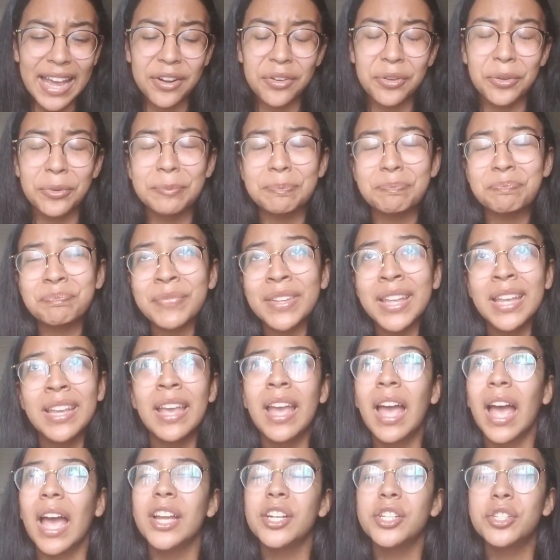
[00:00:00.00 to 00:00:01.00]
I
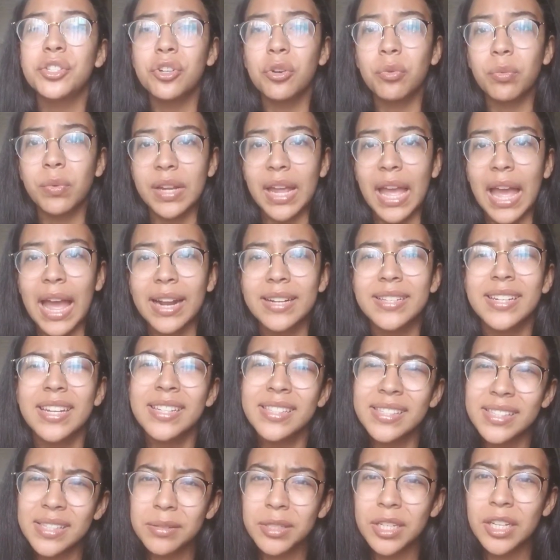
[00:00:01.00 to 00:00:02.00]
just don't react.
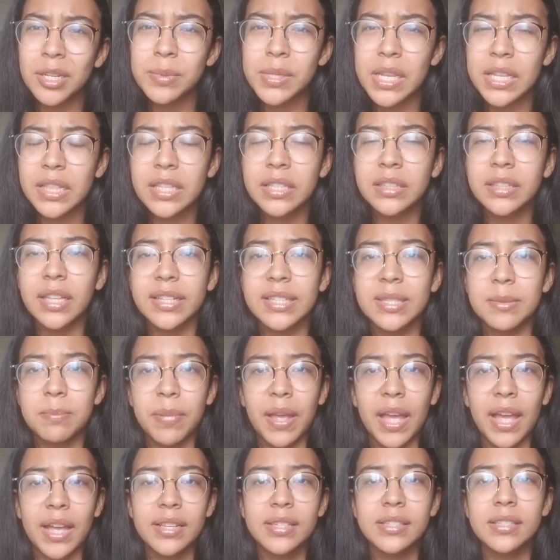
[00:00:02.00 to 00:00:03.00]
And sometimes I think that's
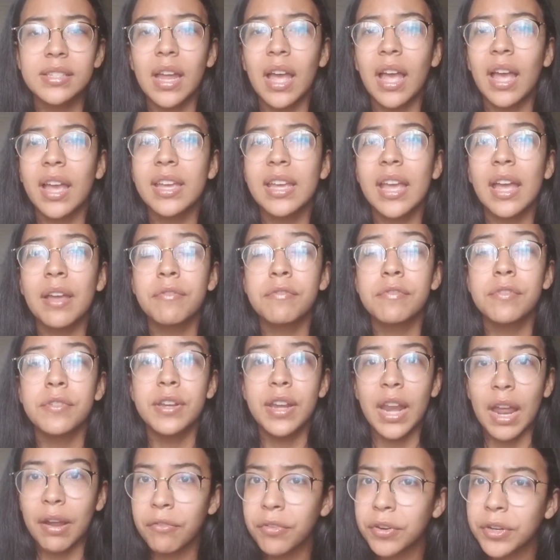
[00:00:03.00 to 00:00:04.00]
best. I have
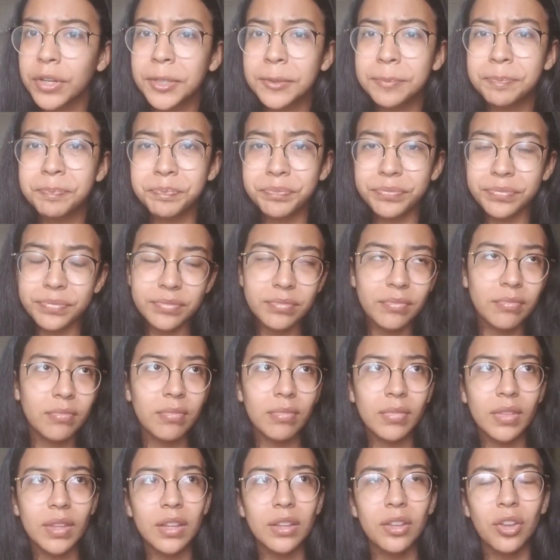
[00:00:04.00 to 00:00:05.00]
never
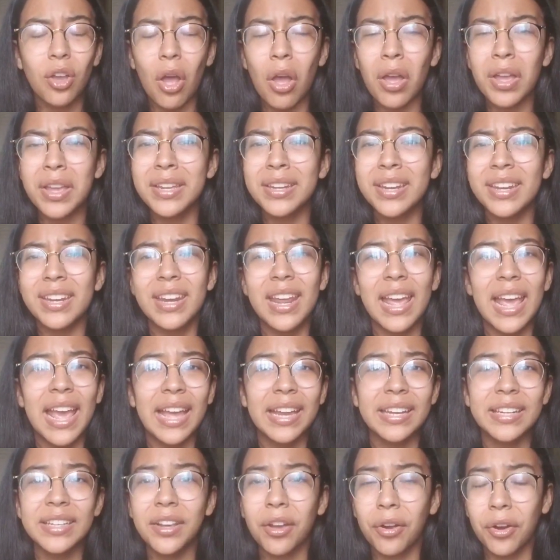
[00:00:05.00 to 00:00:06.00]
gotten in
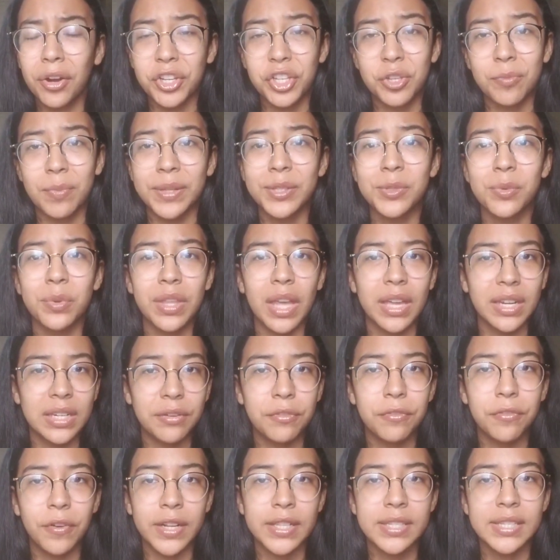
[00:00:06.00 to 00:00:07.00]
any arguments with any
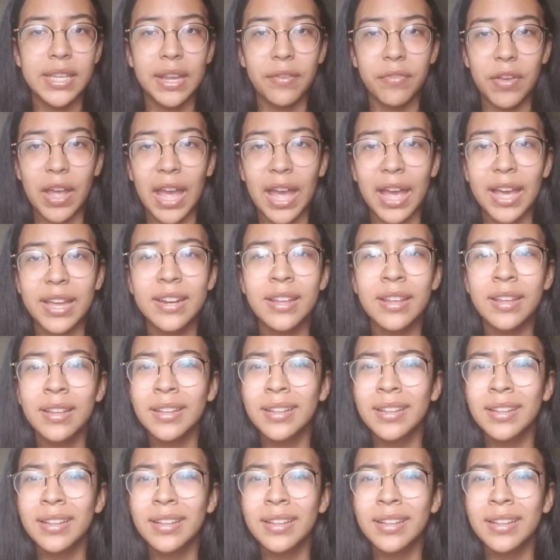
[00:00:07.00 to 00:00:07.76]
friends I've had.